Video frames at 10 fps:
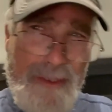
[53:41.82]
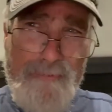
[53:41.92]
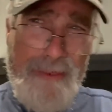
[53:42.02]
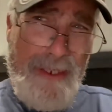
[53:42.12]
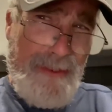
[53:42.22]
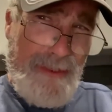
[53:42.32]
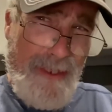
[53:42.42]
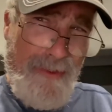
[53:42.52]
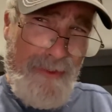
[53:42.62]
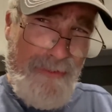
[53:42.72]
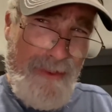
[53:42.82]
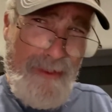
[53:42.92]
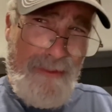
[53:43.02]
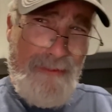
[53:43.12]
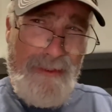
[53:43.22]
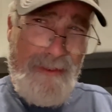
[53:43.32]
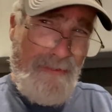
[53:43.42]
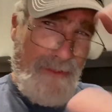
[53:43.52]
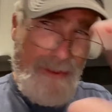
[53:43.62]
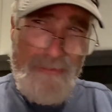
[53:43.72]
he went inside the truck. Uh, and I'm
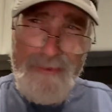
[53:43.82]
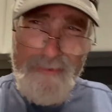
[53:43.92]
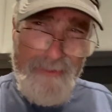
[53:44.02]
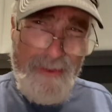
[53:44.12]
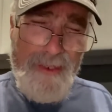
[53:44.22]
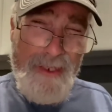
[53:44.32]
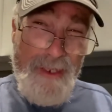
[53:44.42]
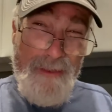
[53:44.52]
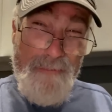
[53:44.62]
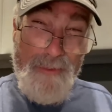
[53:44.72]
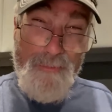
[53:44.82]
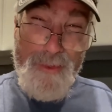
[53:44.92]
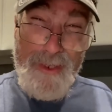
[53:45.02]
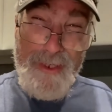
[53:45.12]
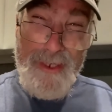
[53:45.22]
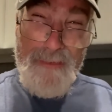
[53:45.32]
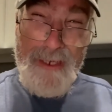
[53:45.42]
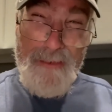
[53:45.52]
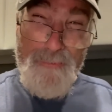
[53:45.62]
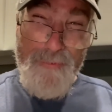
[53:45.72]
done, around, around. But what are you going to
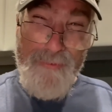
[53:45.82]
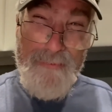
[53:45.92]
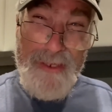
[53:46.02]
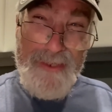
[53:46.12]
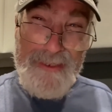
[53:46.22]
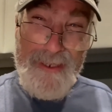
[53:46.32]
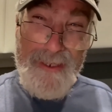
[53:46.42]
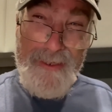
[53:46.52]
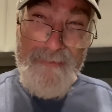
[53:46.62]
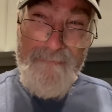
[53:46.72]
make a movie about tonight?